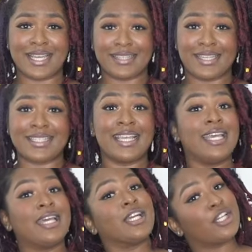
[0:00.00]
like this,
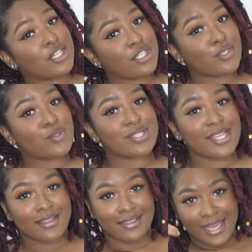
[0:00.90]
good news,
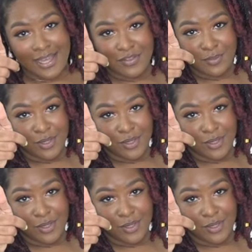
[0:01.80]
they have the